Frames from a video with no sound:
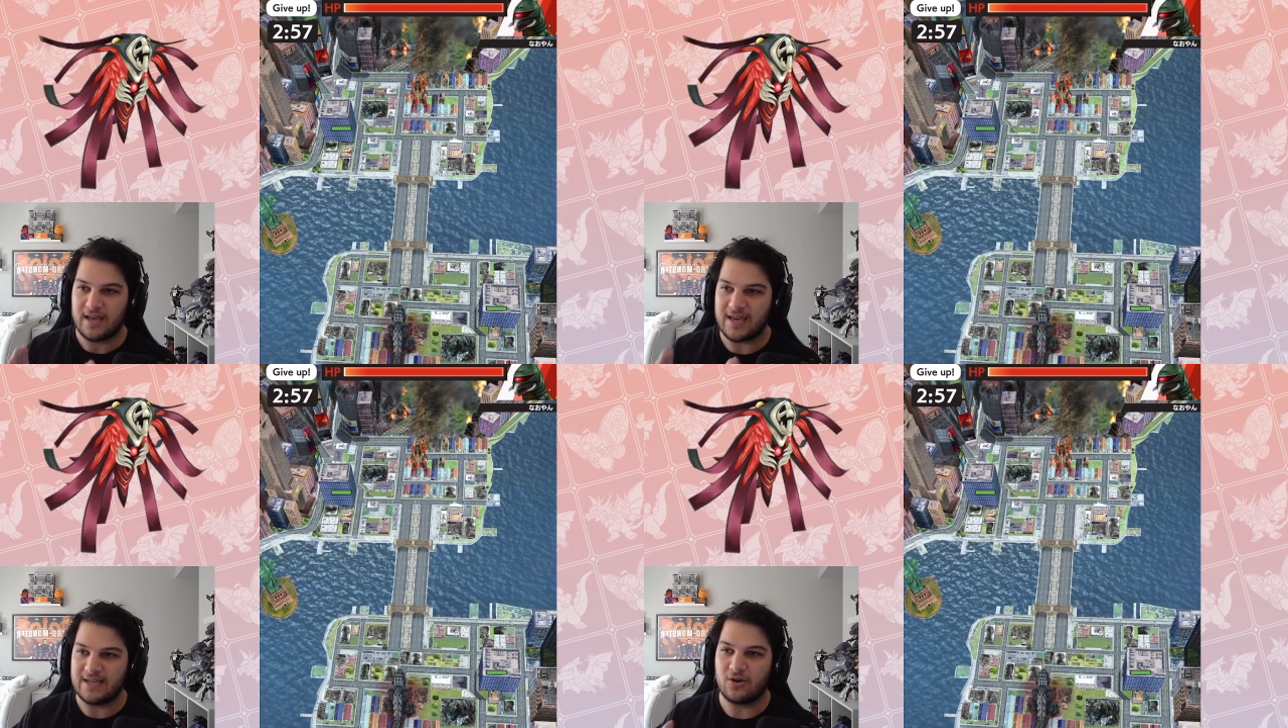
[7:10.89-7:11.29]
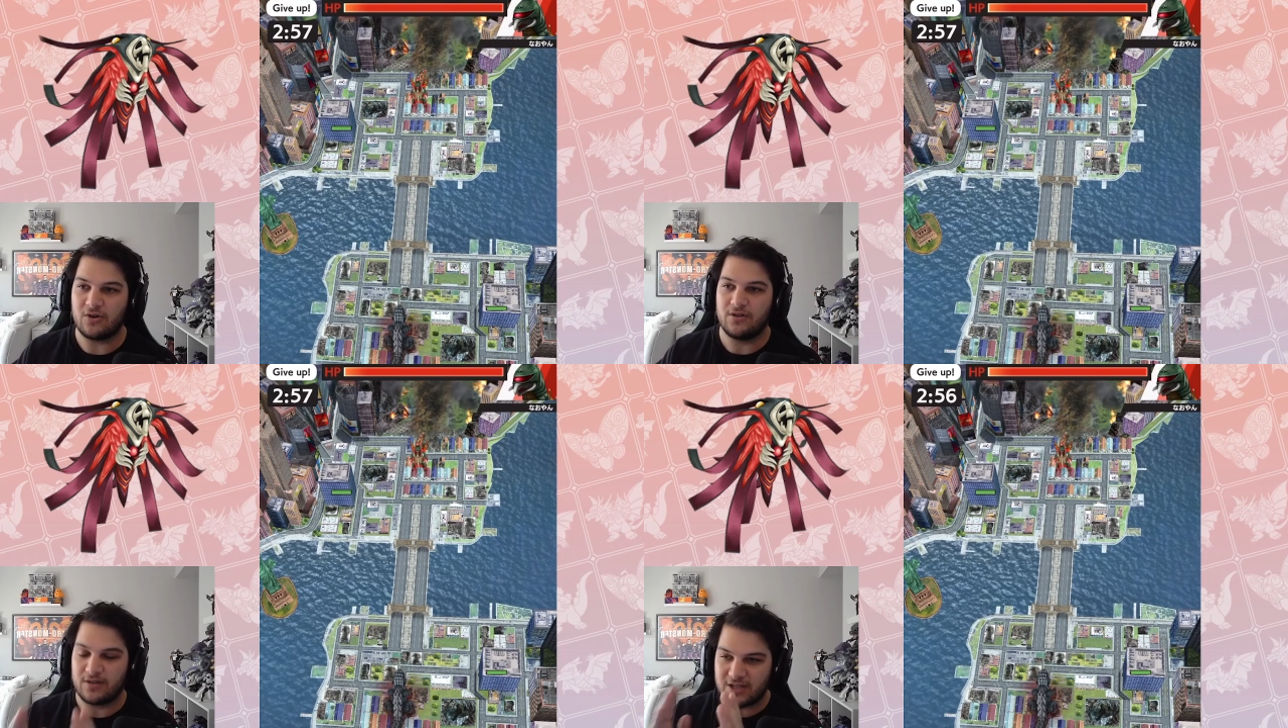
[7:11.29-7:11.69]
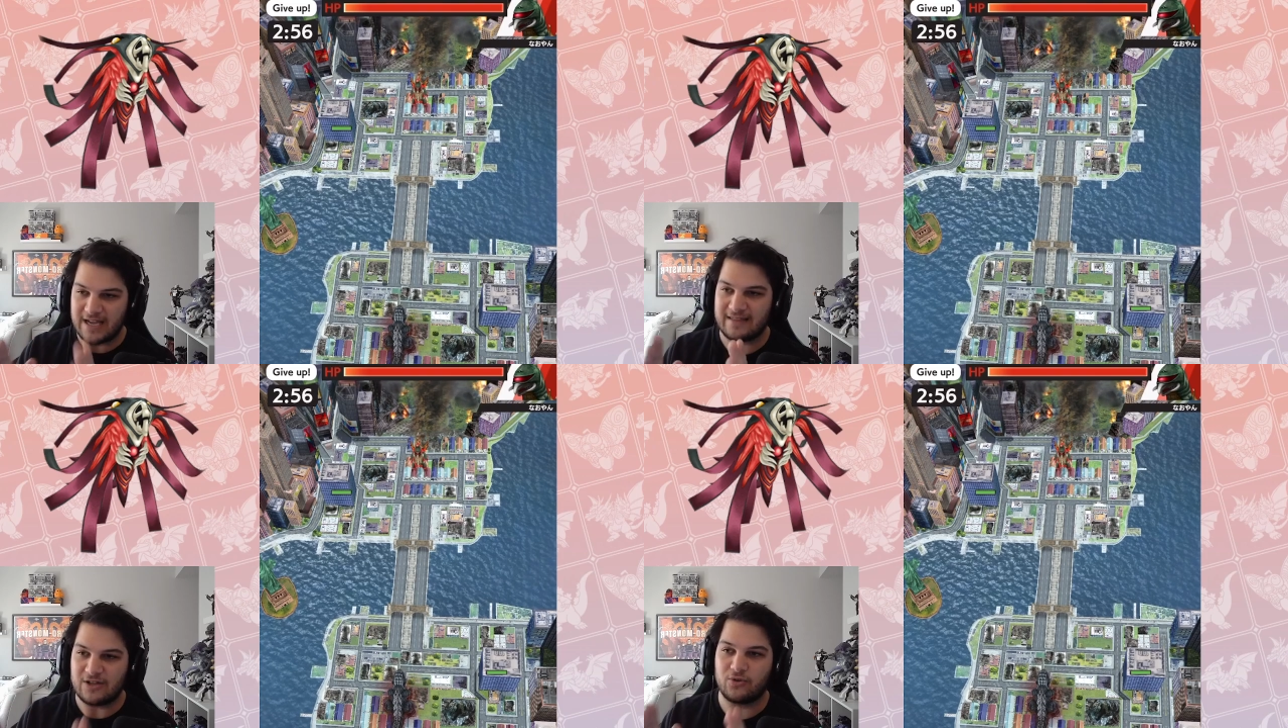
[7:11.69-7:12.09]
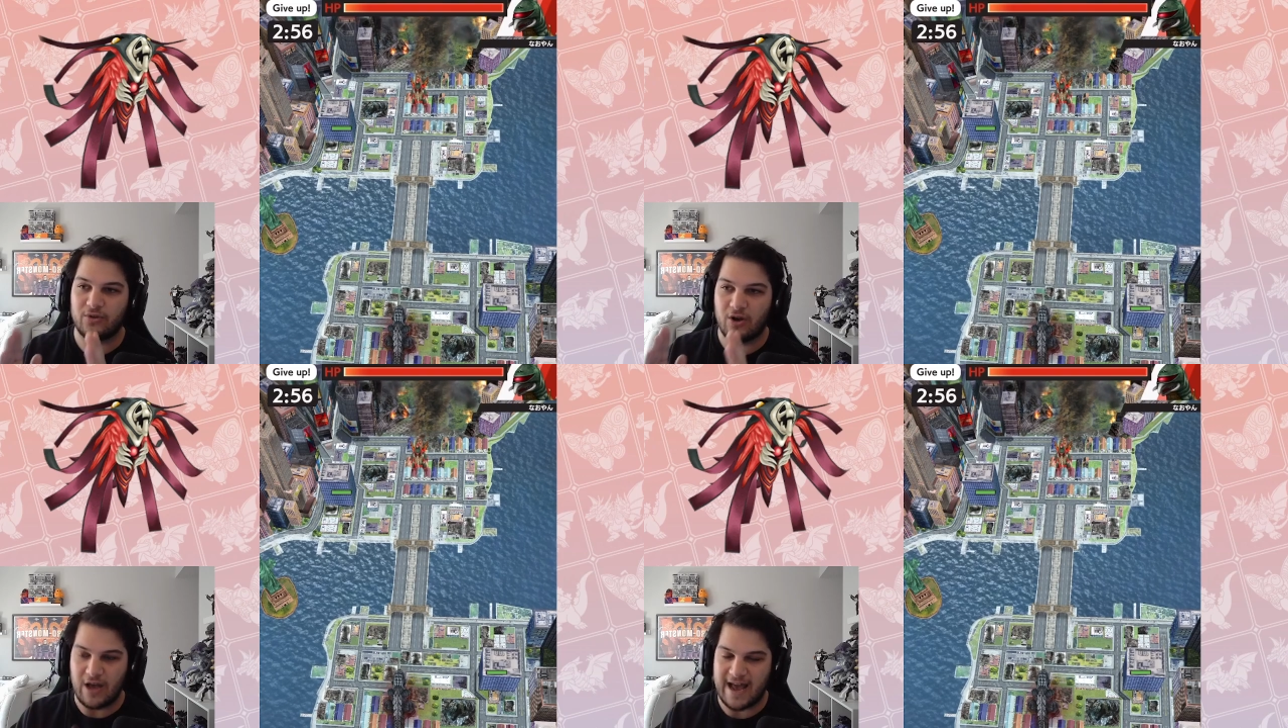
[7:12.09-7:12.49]
10th
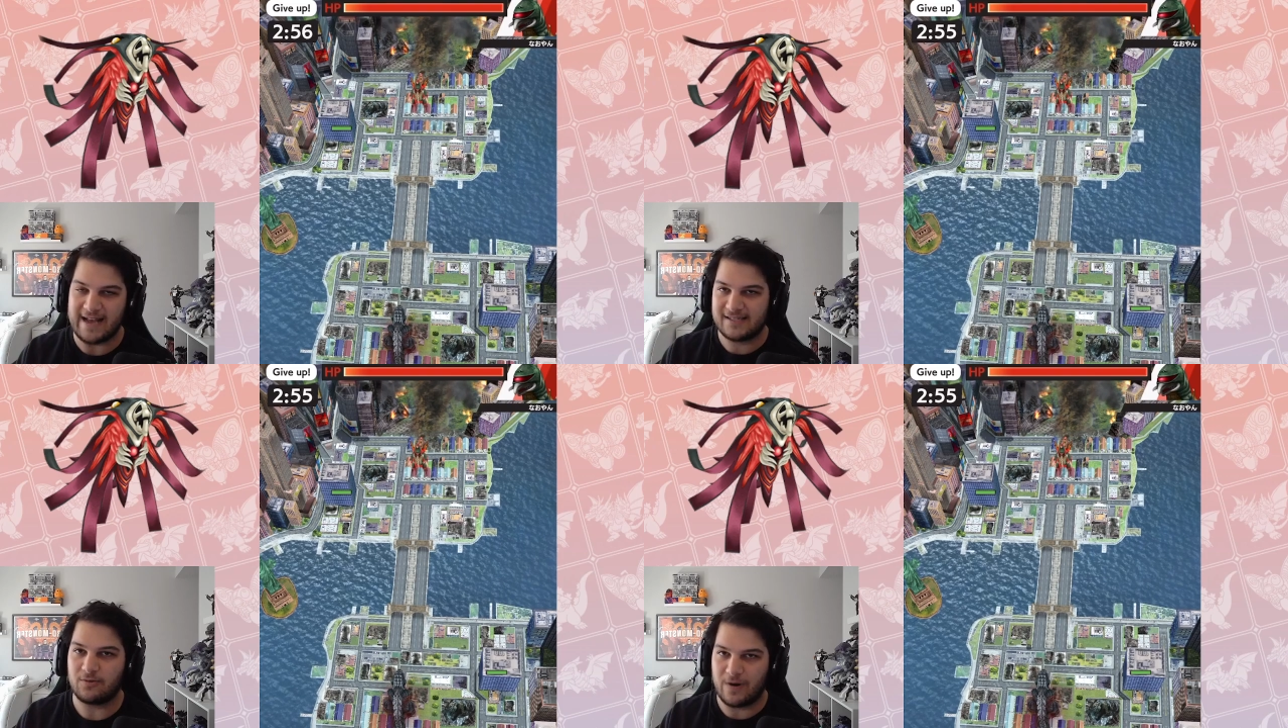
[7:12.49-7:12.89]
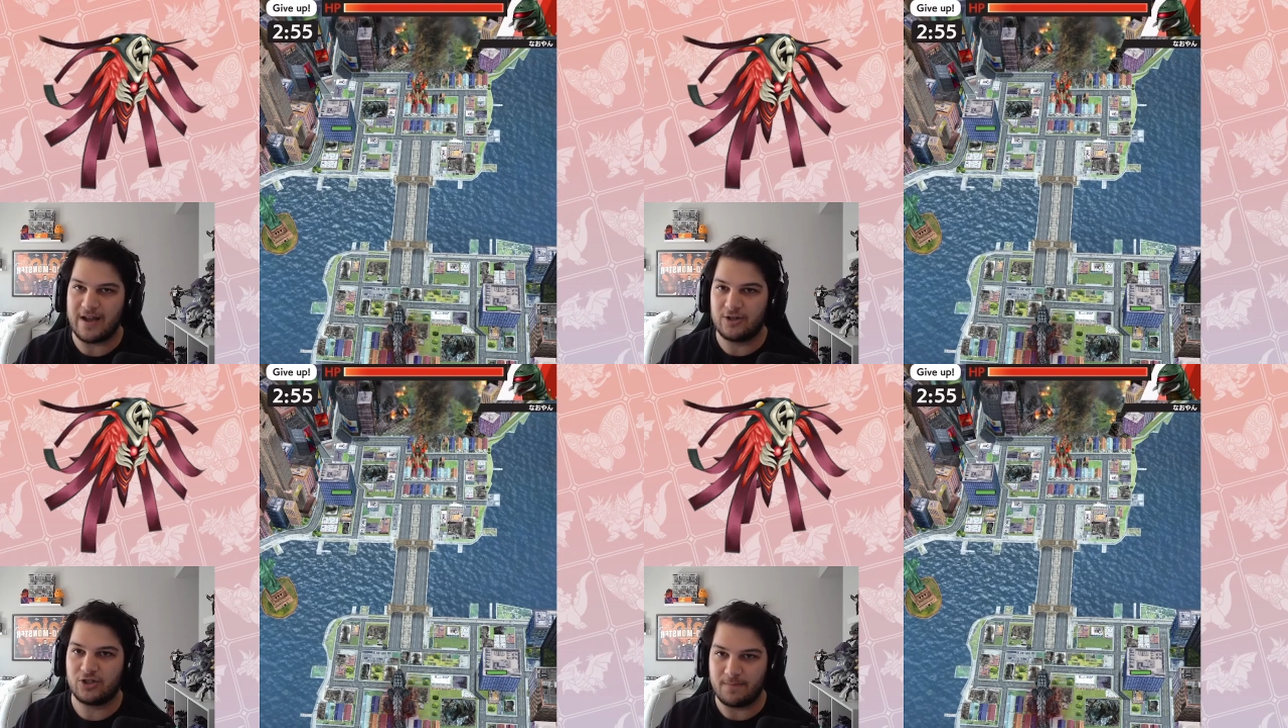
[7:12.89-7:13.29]
Angel has the range